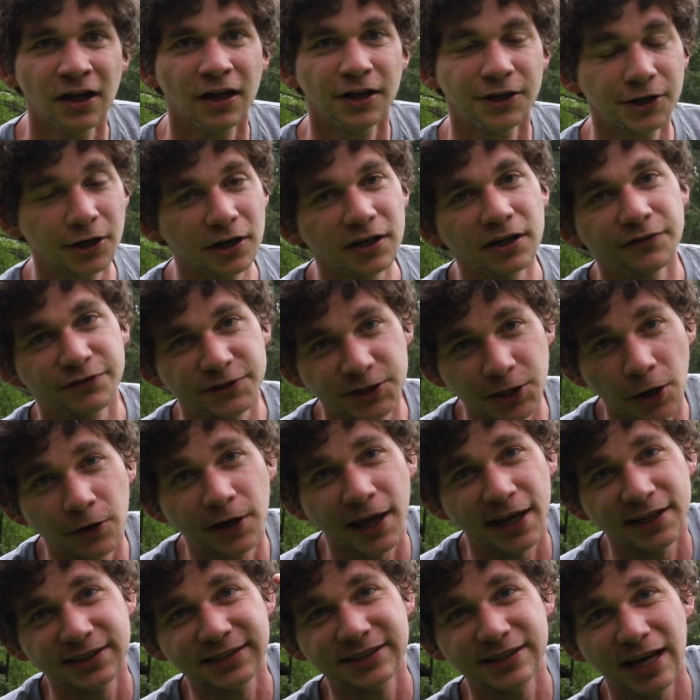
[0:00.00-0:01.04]
you're gonna
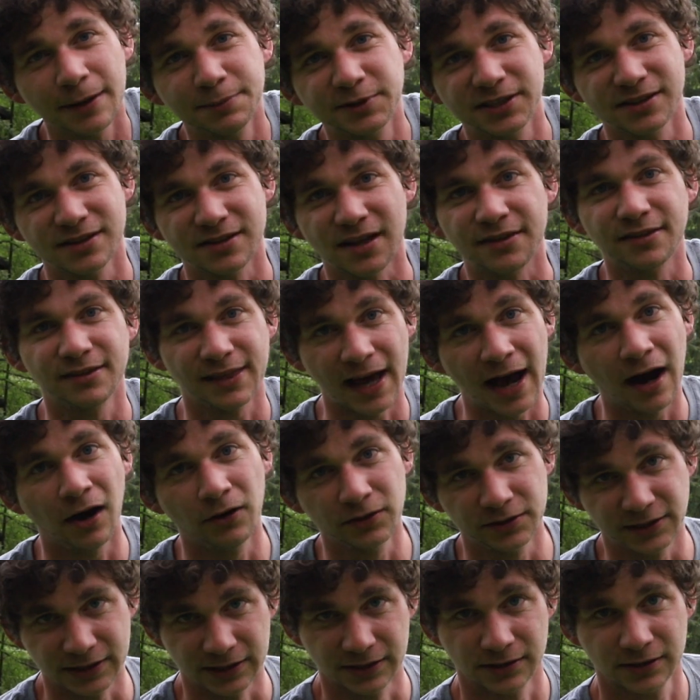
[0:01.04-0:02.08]
showcase steps in the
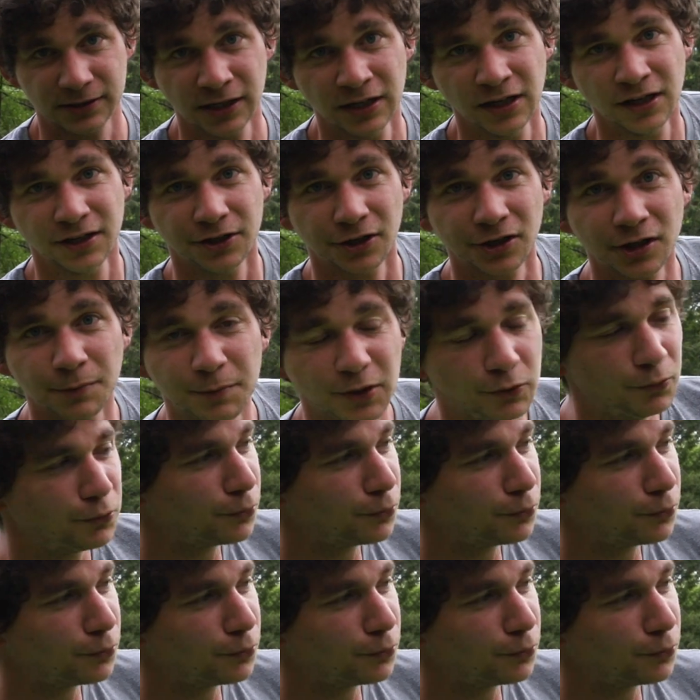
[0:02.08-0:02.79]
thousands. You're gonna be